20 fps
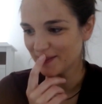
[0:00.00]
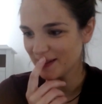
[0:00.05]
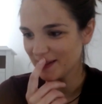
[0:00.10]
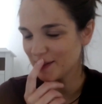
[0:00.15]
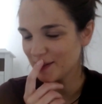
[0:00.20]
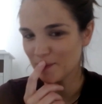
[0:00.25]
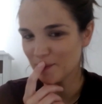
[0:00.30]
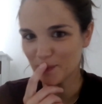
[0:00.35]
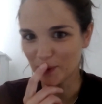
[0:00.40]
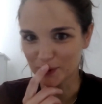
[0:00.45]

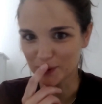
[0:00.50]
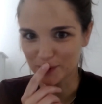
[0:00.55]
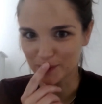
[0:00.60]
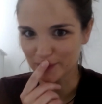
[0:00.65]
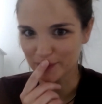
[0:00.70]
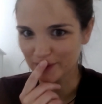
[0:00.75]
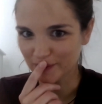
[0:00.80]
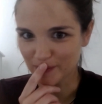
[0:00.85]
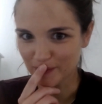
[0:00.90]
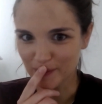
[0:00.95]
it's
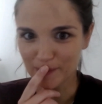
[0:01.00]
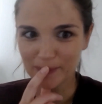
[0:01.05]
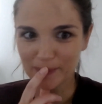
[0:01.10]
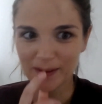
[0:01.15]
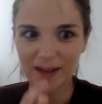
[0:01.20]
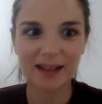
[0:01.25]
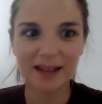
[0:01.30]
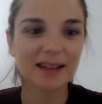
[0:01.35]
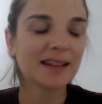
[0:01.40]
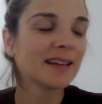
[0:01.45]
impossible, up.
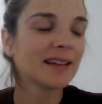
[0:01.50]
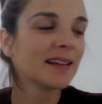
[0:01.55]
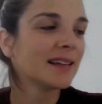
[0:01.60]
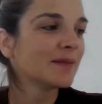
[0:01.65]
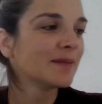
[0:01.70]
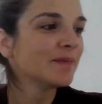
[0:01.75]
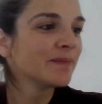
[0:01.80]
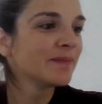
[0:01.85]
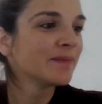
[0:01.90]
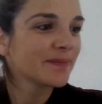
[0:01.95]
probably.
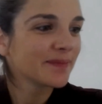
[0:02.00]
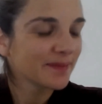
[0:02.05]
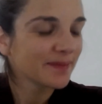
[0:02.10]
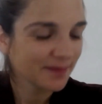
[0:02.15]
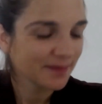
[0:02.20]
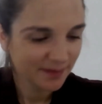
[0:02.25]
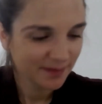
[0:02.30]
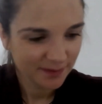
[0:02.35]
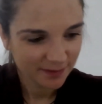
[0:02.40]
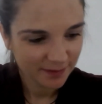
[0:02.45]

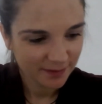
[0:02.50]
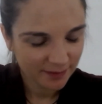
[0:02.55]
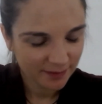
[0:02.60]
Okay,